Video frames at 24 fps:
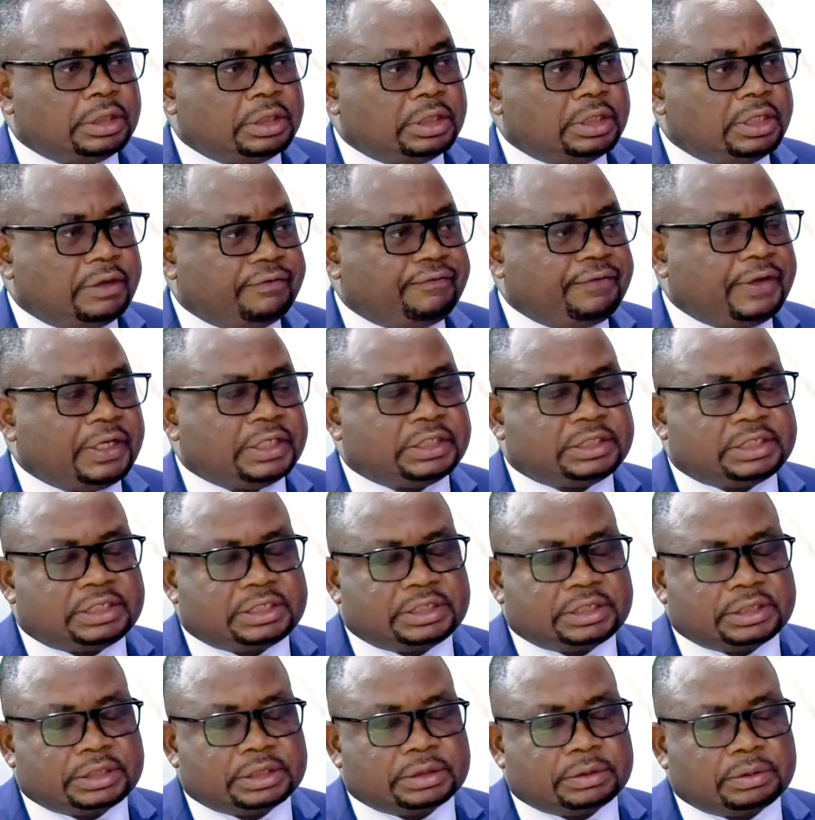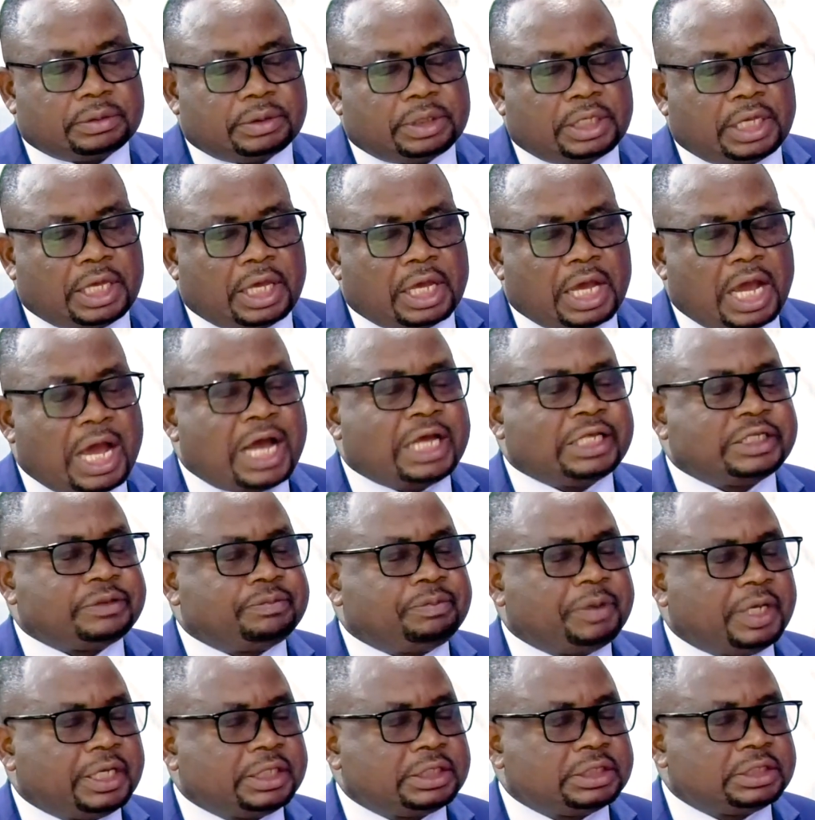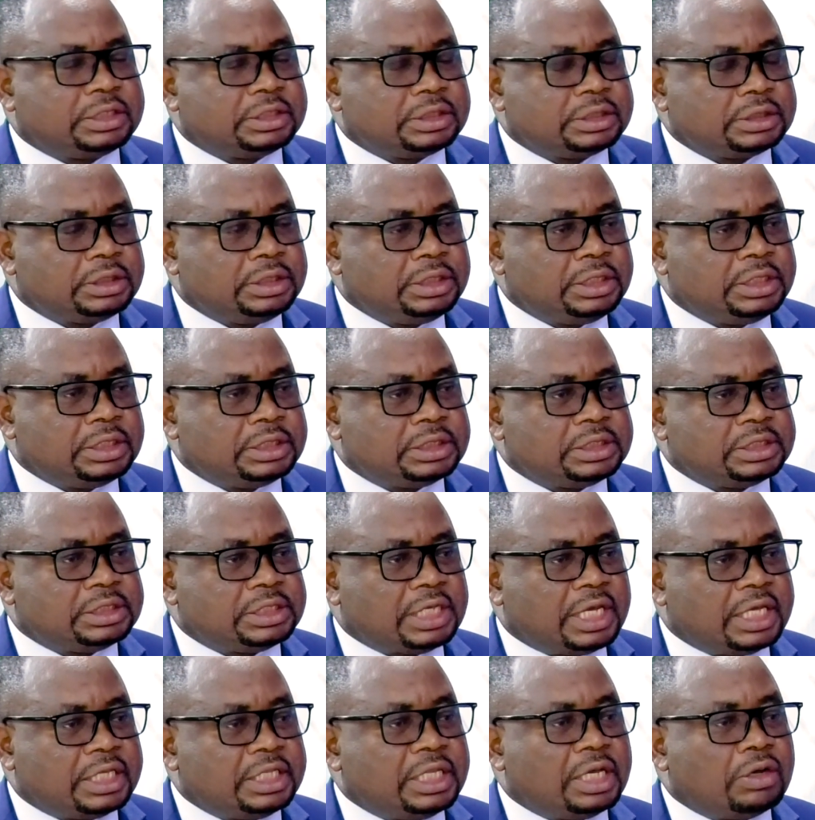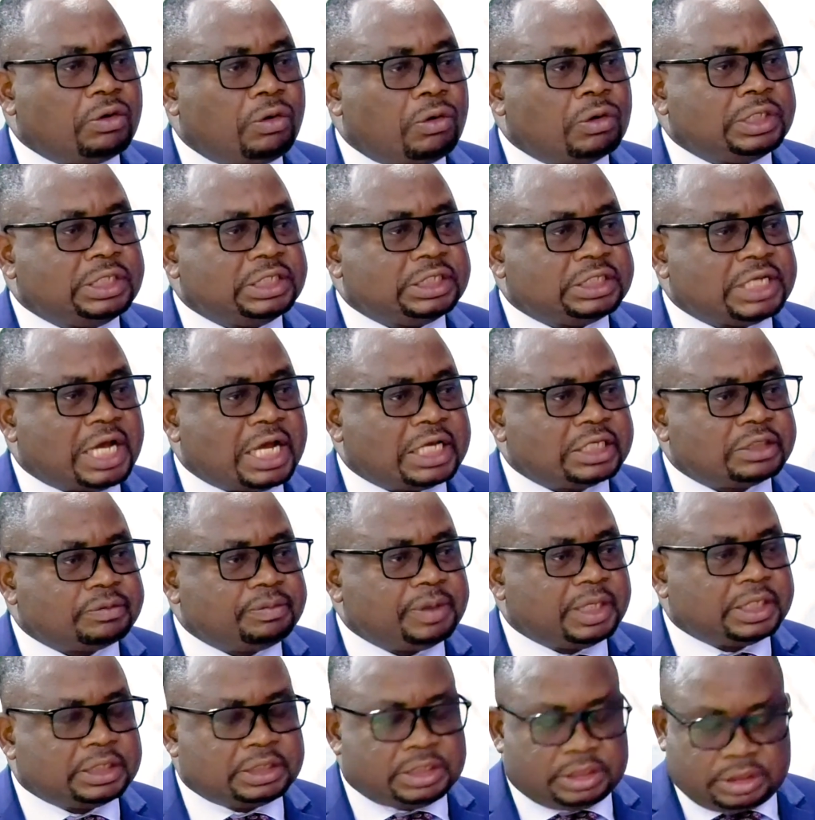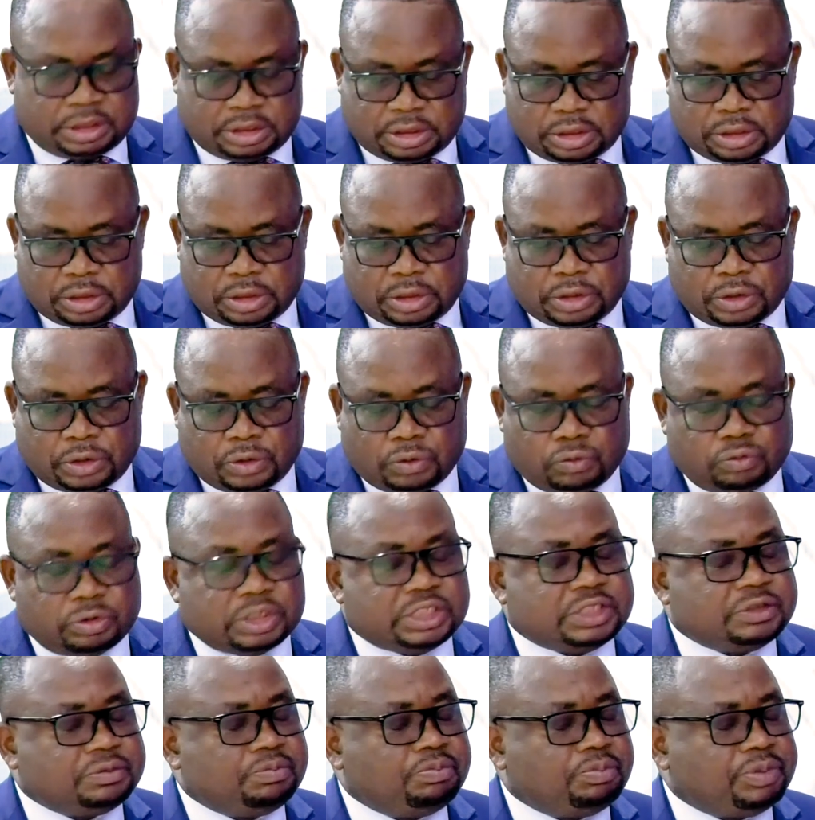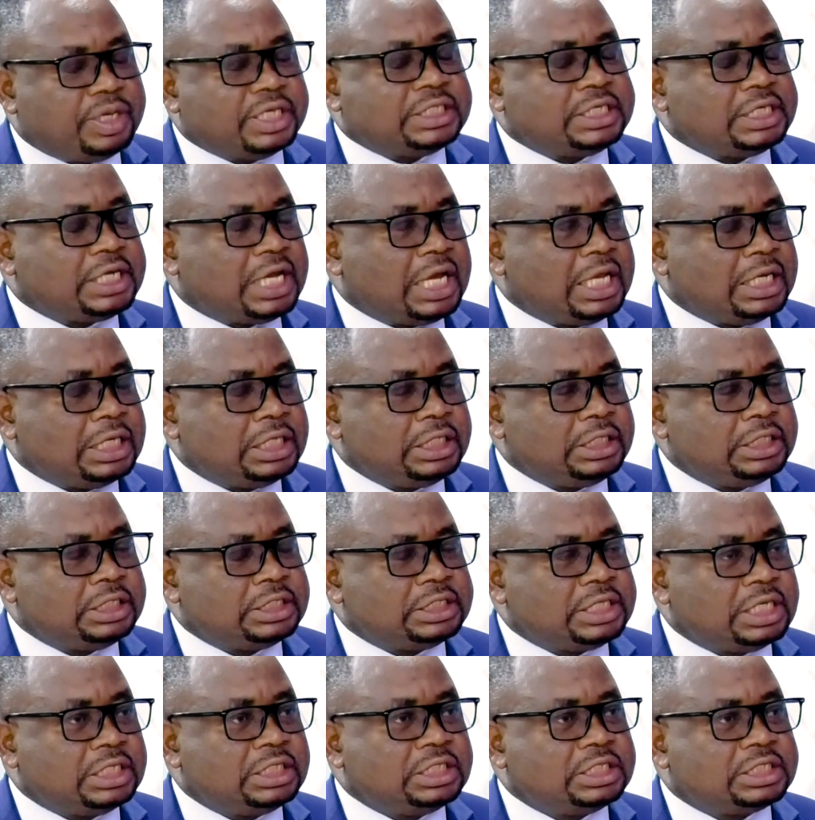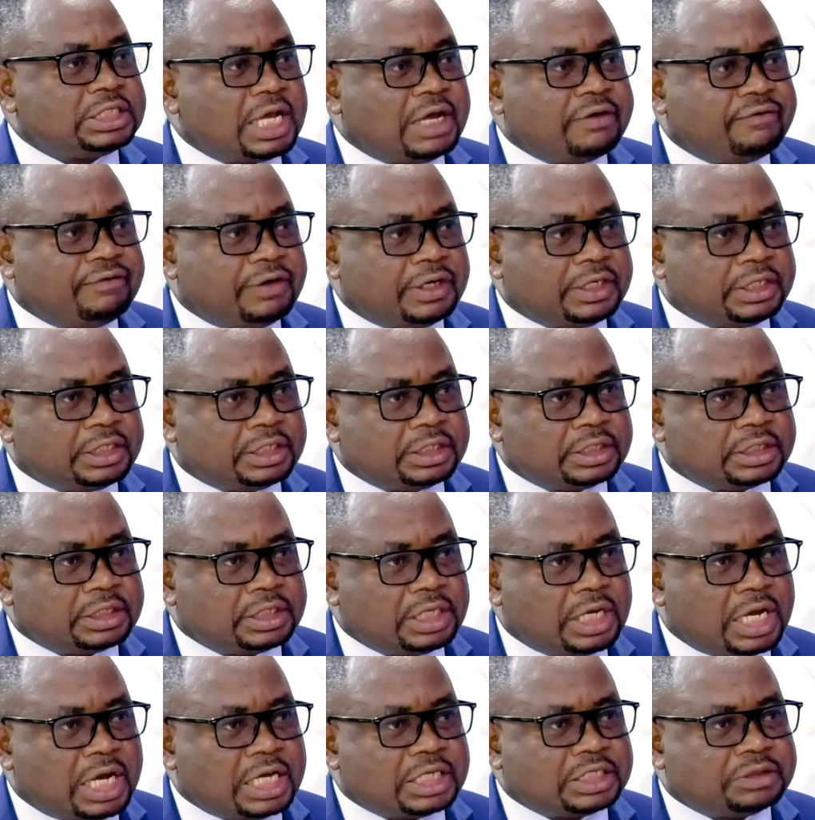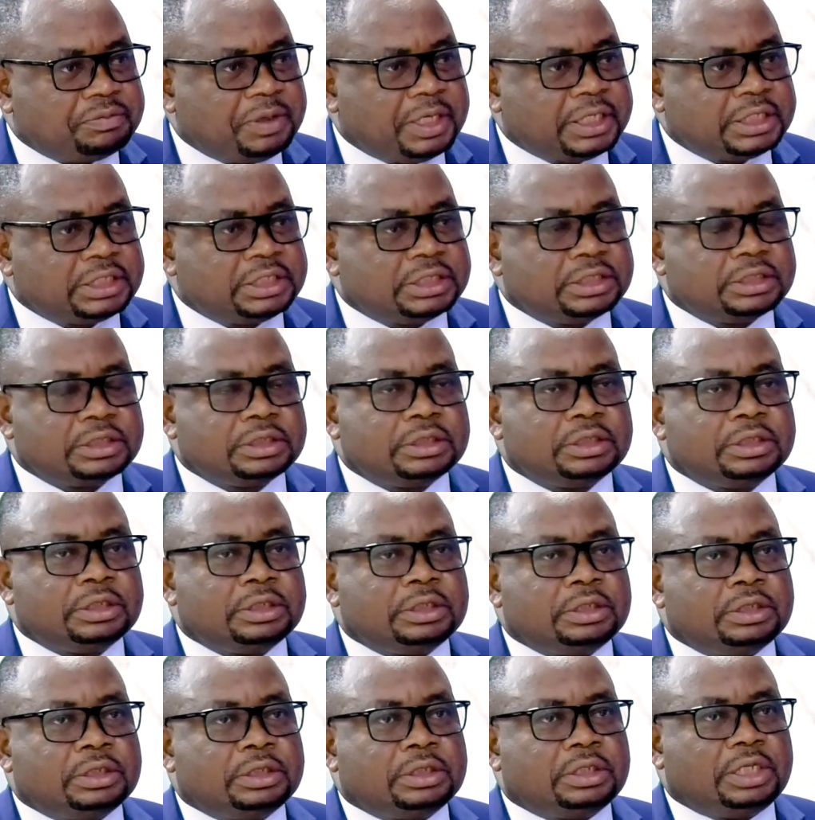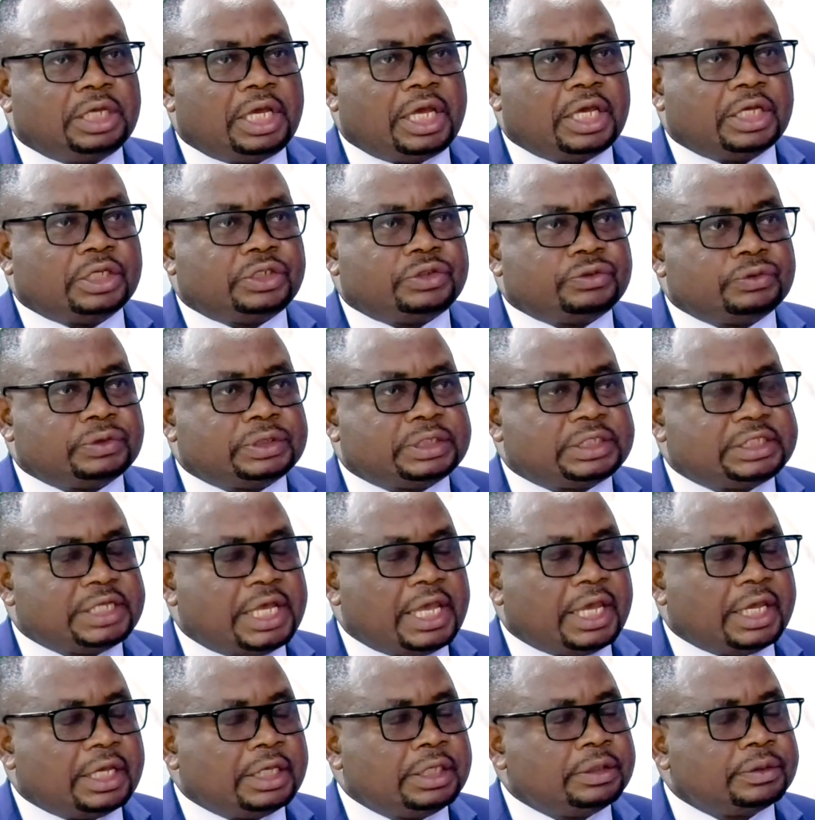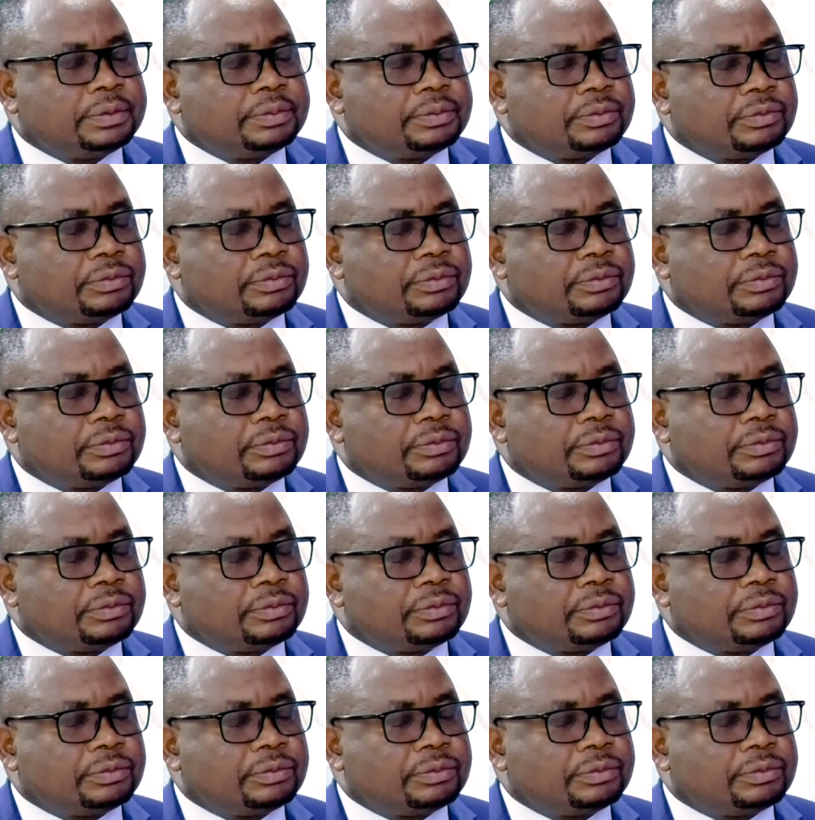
The first aspect is the audit aspect, which basically is a discovery aspect, to say,